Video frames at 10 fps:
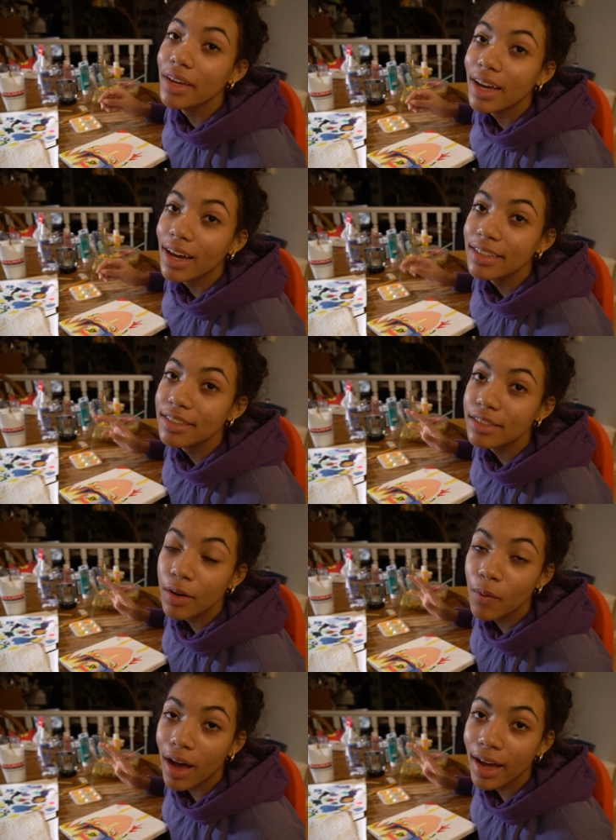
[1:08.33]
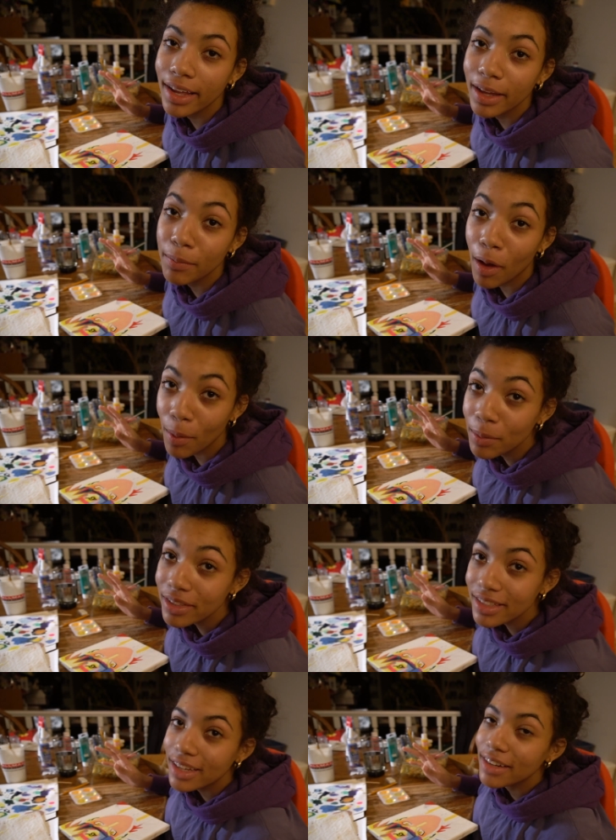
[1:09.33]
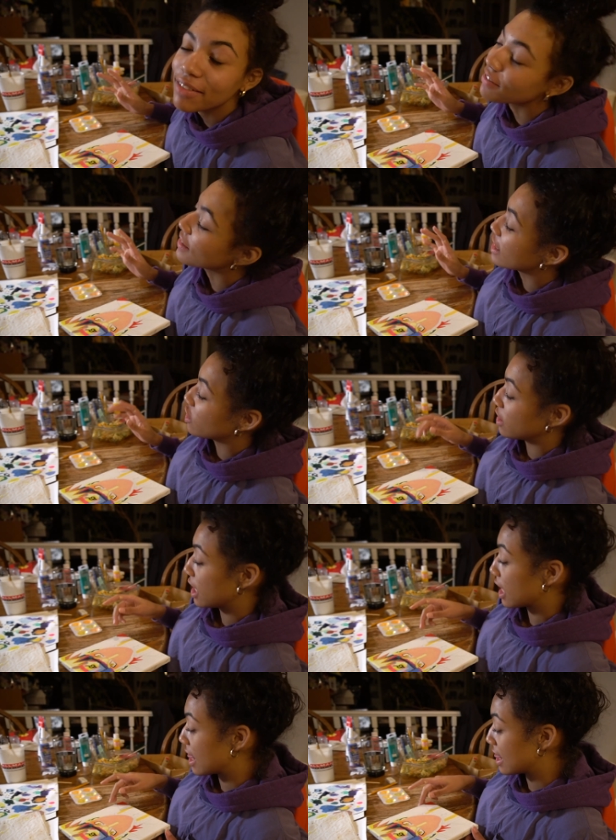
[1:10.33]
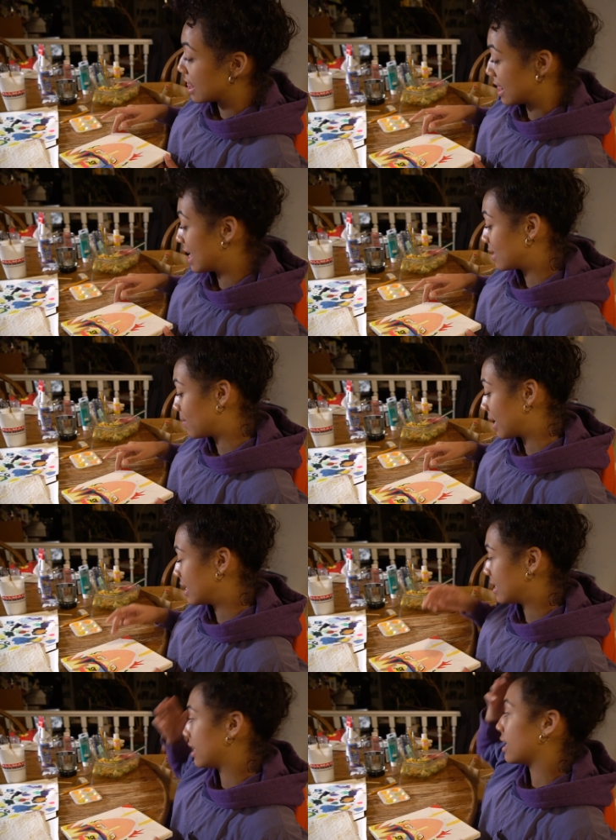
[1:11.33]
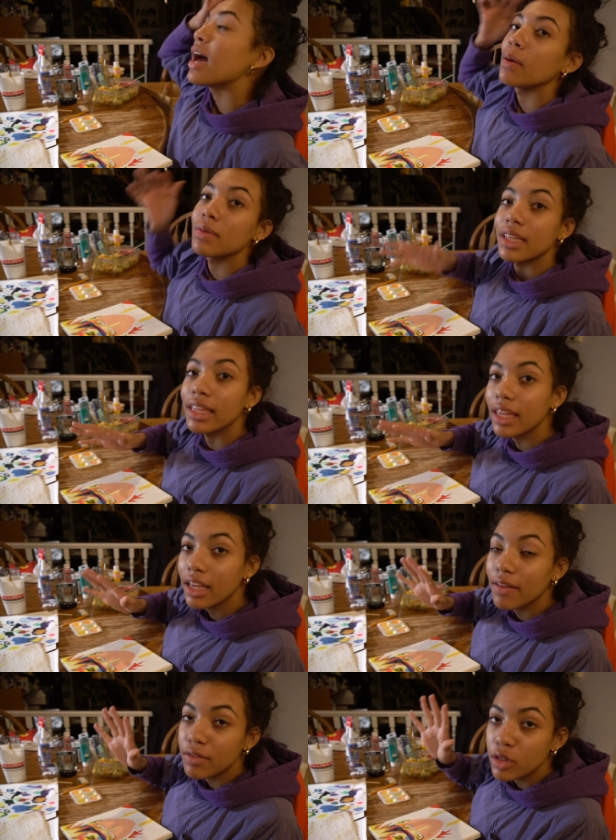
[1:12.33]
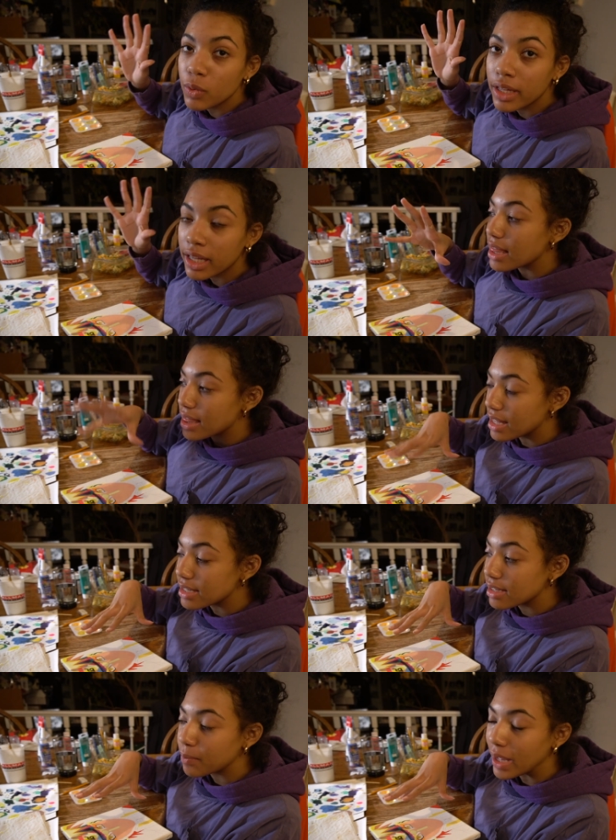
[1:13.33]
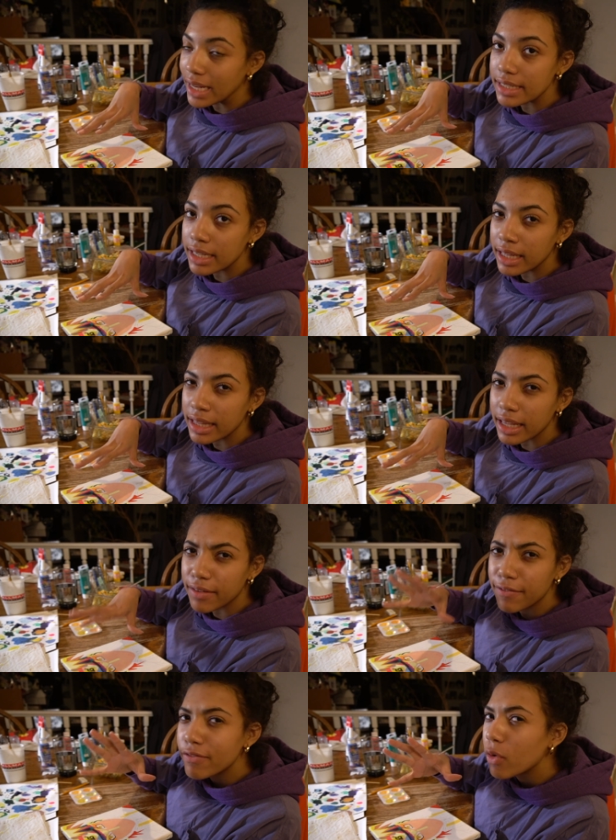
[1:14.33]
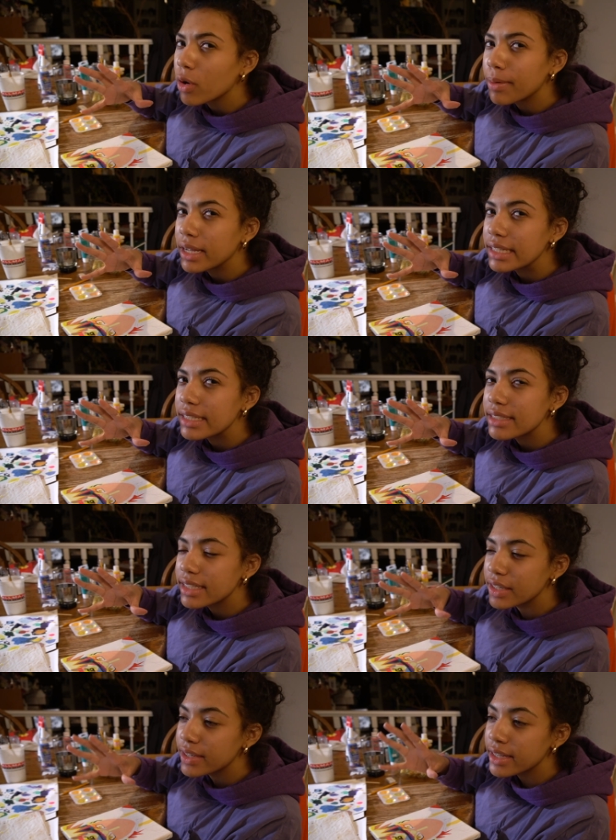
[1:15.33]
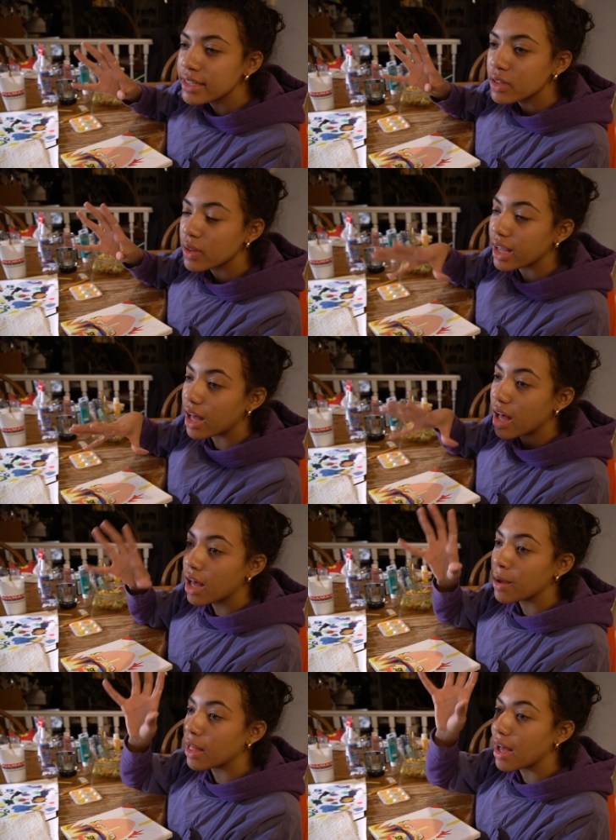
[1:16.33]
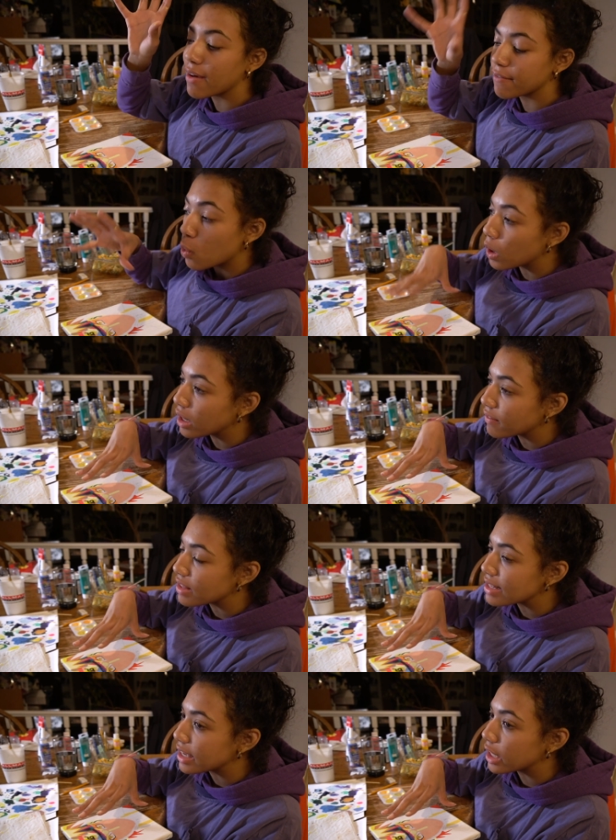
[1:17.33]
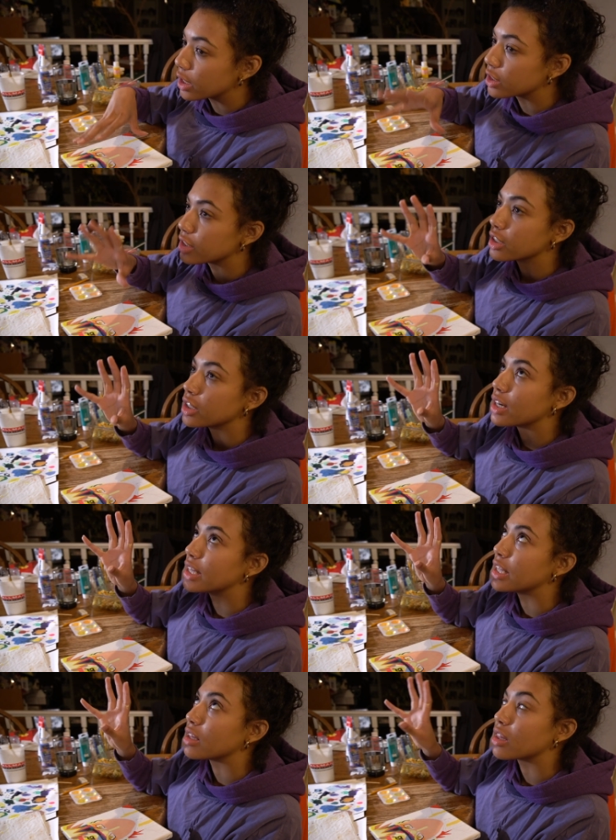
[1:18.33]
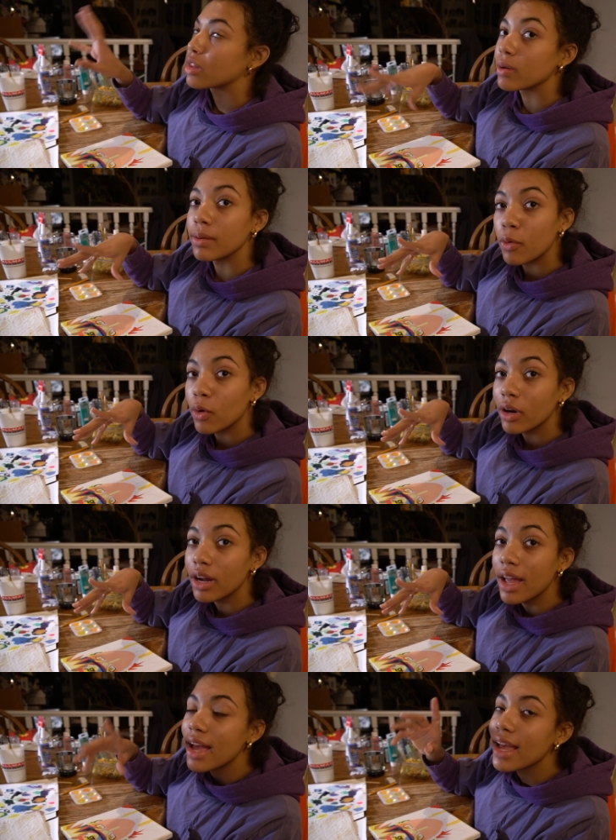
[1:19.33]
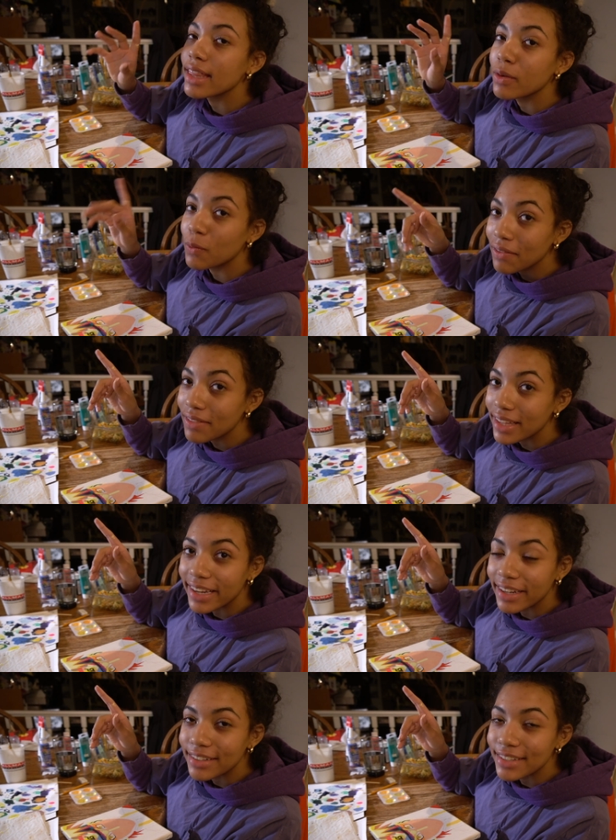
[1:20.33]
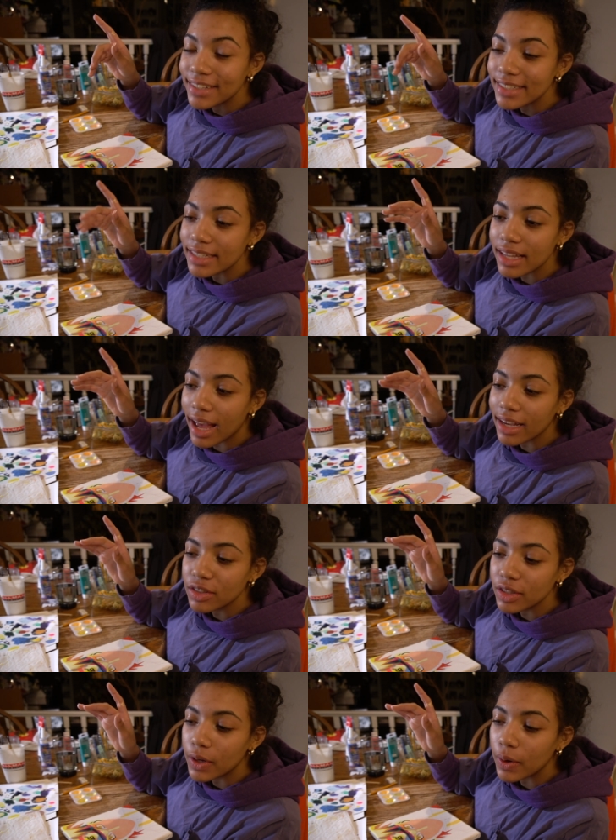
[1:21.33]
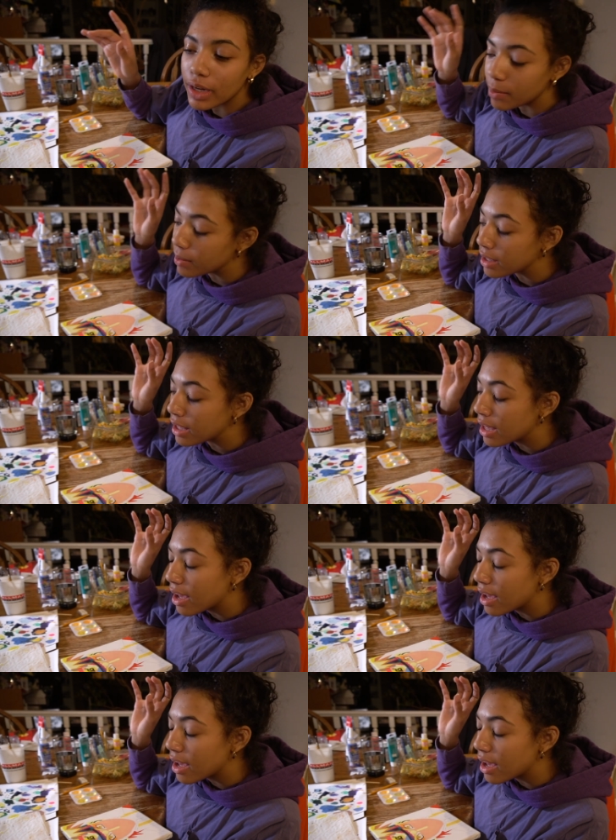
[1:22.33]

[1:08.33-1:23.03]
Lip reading: guys, so I am almost done finishing this painting. I was thinking of doing this painting in like a 4 painting series, so like I'll have one of this character and then 3 more, and then one of the characters is actually going to be